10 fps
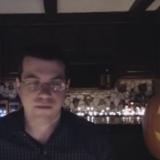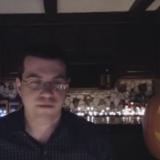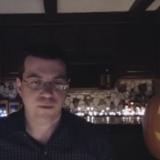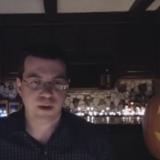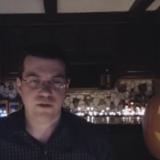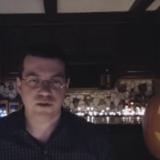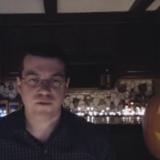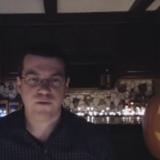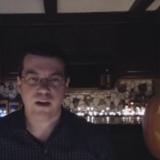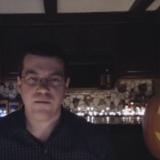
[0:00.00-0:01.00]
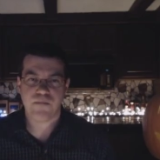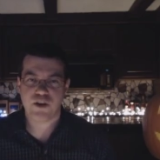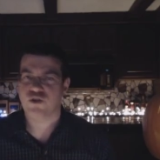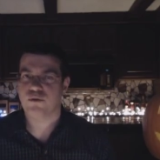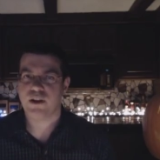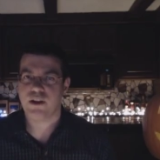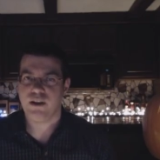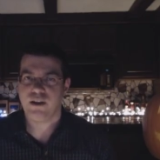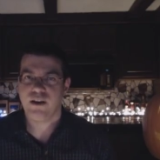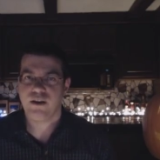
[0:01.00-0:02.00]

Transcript: and filmmakers fail miserably